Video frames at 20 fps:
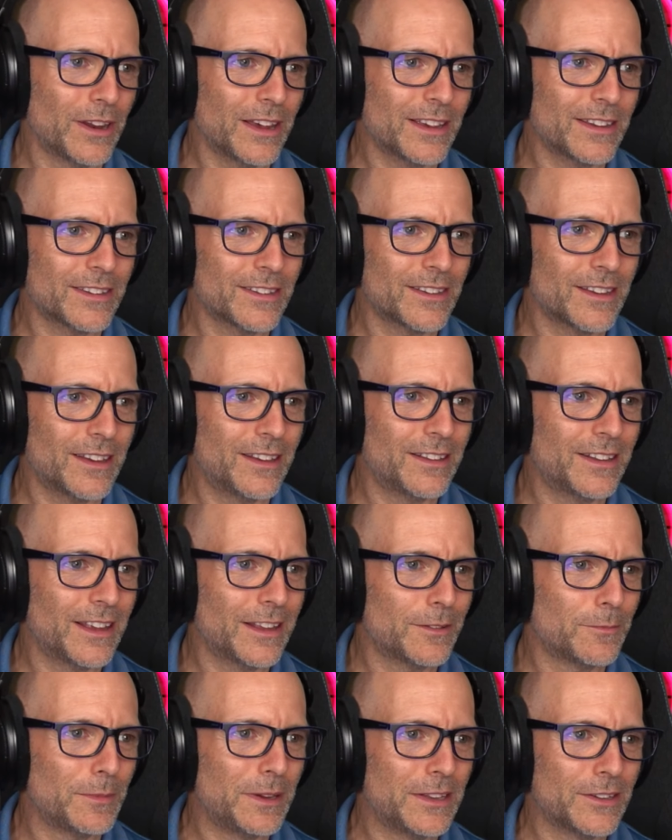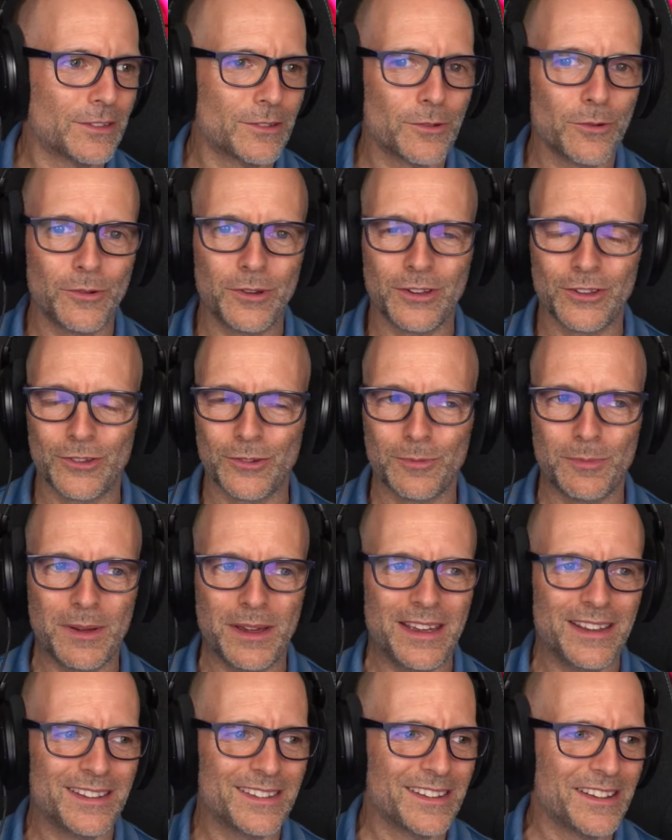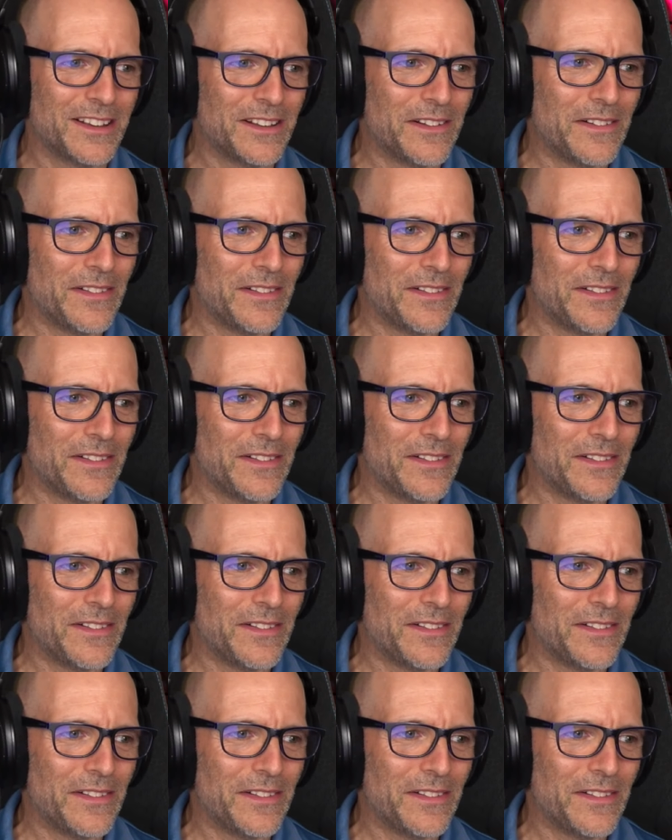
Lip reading: next, and that means going to bed.